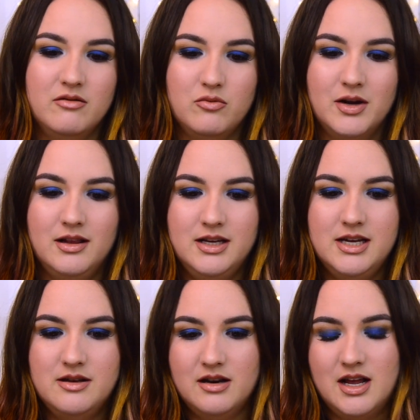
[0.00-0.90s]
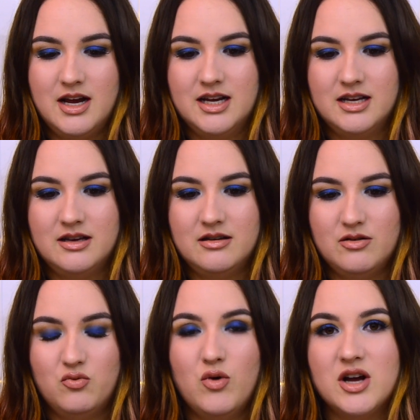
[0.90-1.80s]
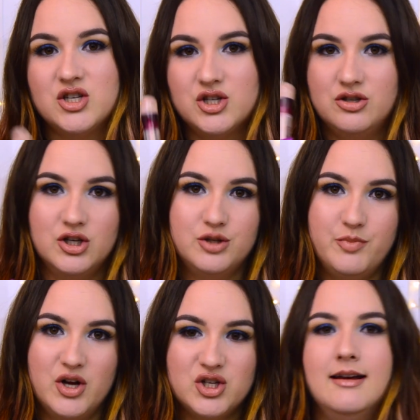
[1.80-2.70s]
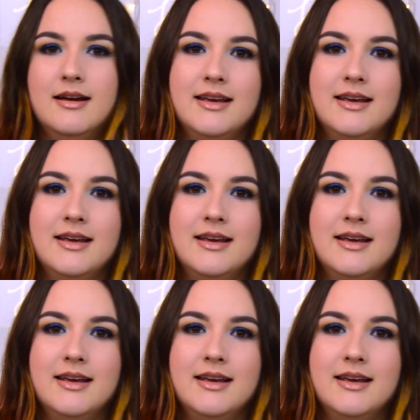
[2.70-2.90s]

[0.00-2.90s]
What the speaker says: really like wash the sponge.